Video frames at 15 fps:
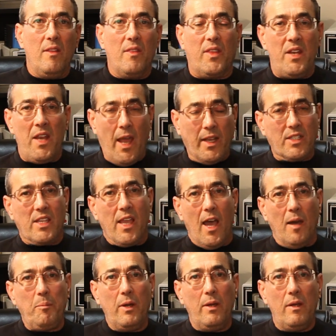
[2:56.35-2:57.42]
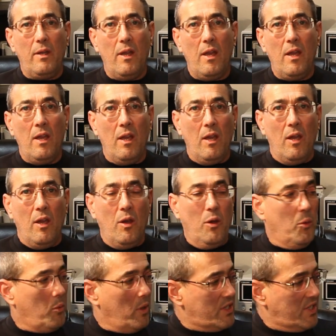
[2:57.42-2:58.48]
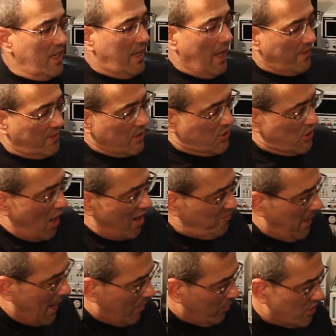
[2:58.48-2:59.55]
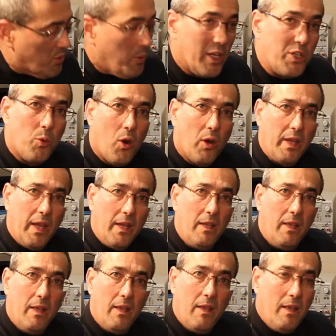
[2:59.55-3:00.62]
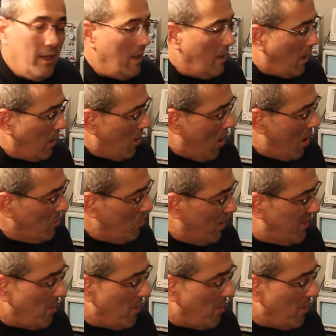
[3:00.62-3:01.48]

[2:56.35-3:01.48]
The next step was to get the soft power switch working, along with